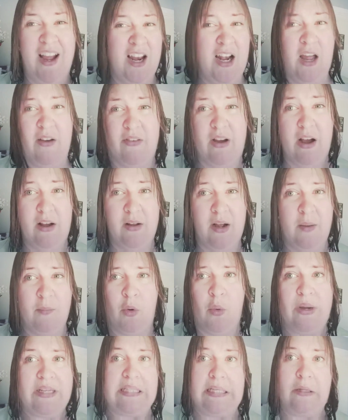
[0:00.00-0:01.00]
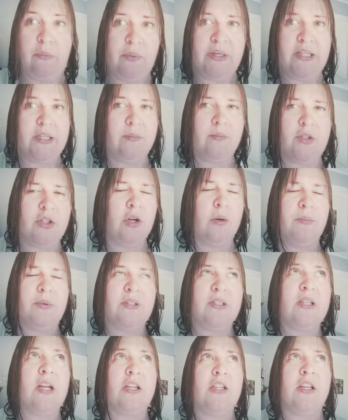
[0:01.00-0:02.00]
I love art. I'm always in the Wymondham shop.
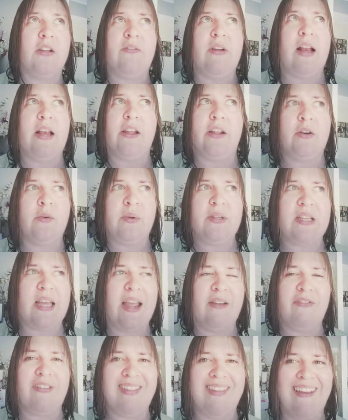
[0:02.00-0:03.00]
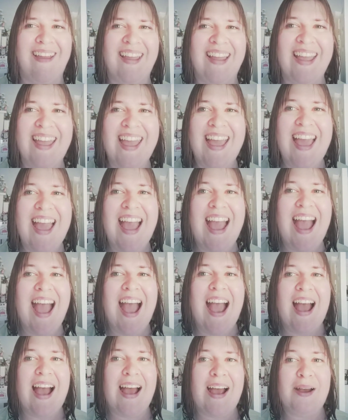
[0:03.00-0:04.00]
It's such good value. You can always get everything.
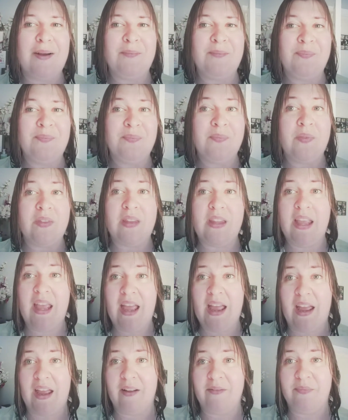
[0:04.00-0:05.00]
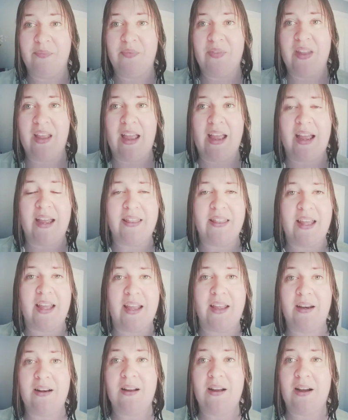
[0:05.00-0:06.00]
Um, yeah. And
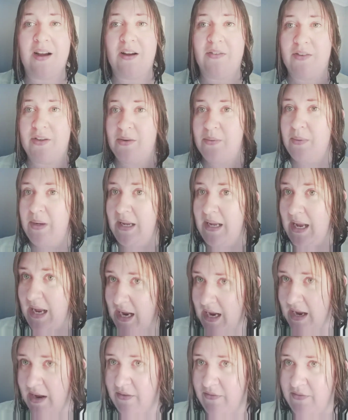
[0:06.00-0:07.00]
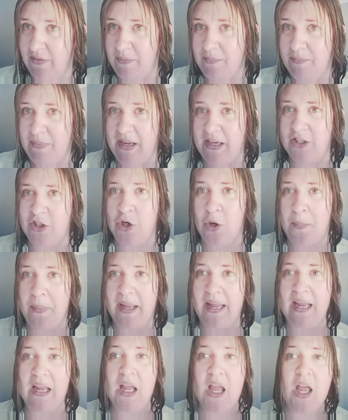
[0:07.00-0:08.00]
then after we have been
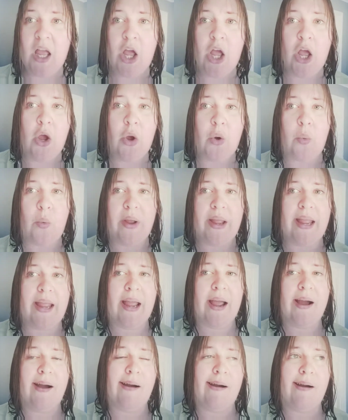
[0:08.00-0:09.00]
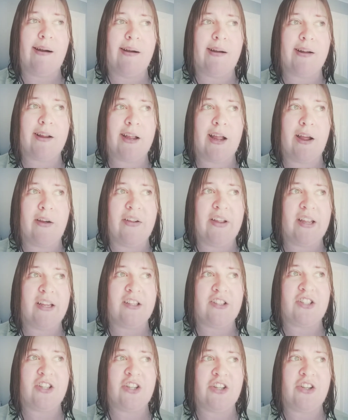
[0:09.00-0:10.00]
shopping, we are
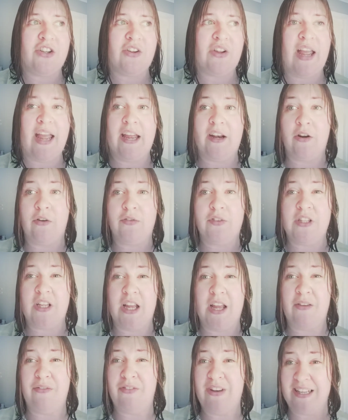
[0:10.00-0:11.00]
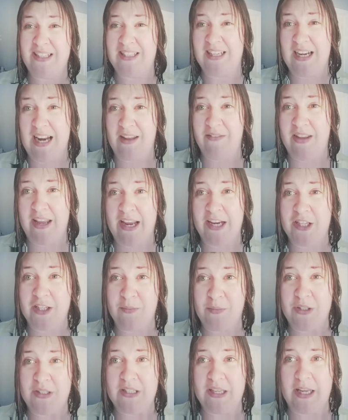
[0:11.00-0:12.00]
going to head off to Flixton
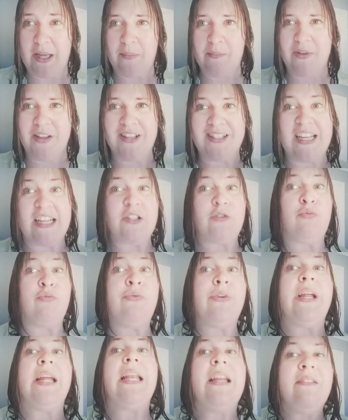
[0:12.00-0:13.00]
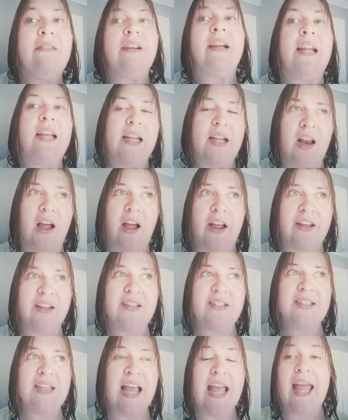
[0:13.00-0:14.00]
Aviation Museum because that's really, really
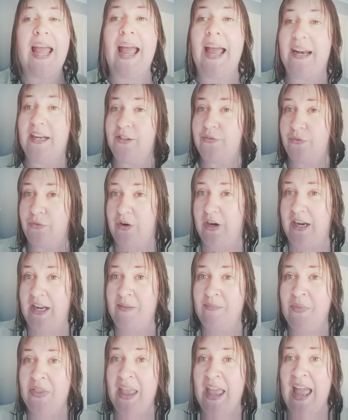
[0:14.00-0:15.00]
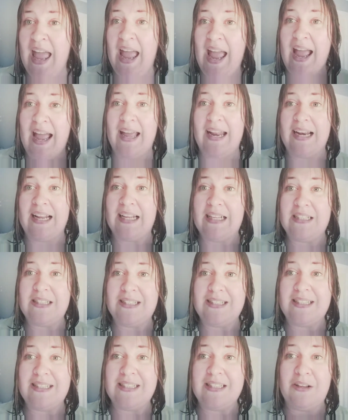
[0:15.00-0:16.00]
close and it's free and
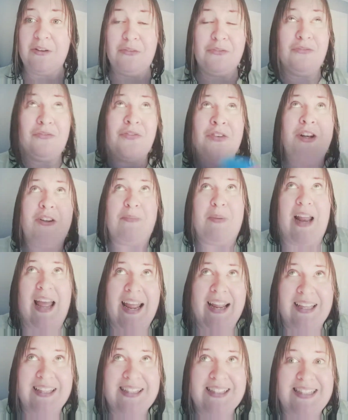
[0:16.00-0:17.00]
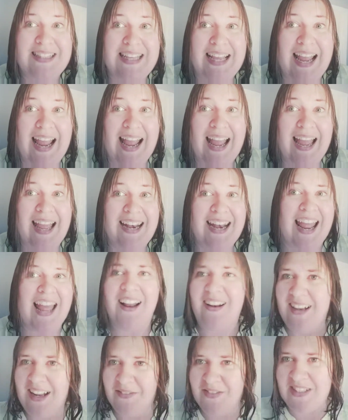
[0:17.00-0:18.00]
it's full of planes and
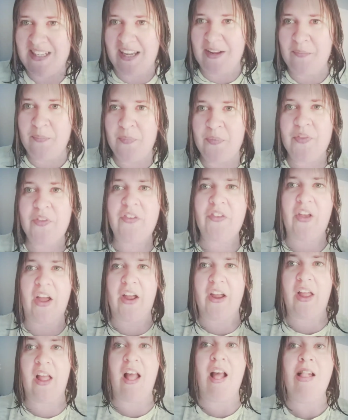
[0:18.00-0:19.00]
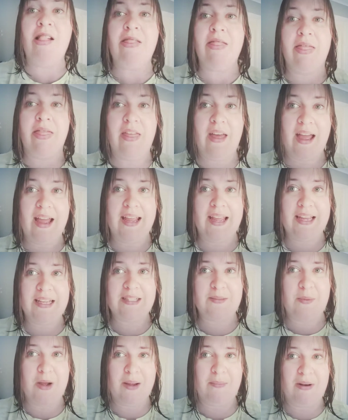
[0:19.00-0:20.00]
Elle loves it. So that
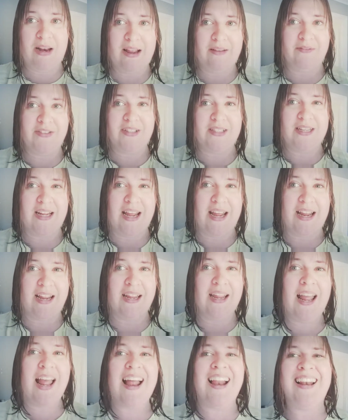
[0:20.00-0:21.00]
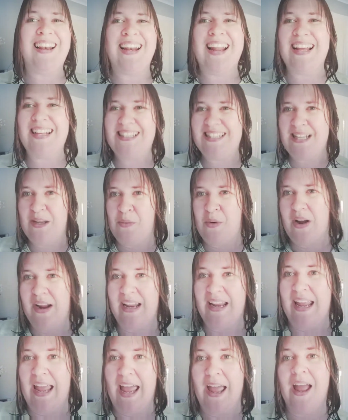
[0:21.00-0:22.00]
is my plan for today. Let's see what I
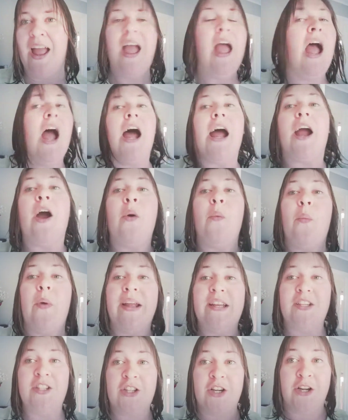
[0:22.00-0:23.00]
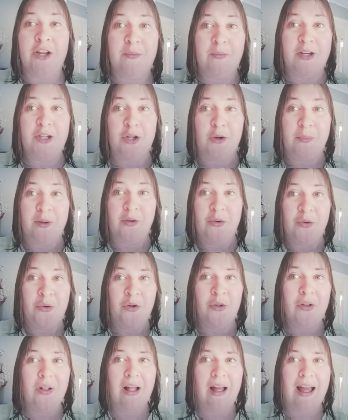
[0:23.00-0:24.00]
can get. I can't wait to show you my shopping
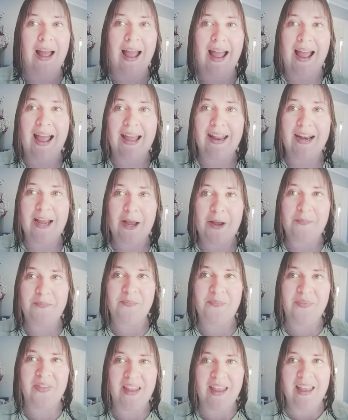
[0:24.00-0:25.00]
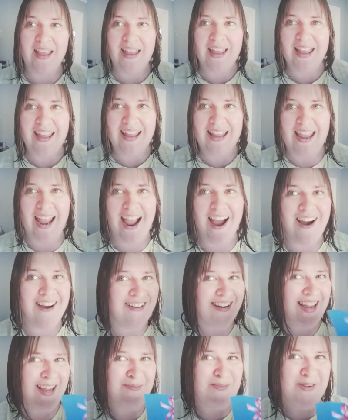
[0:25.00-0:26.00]
haul and um, yeah,
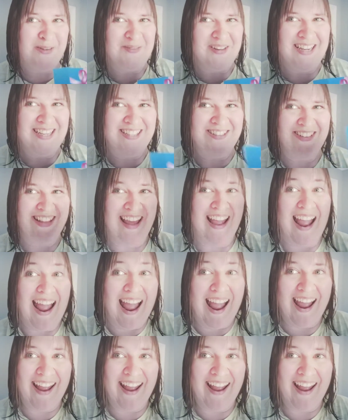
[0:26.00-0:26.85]
I'll keep you updated with it.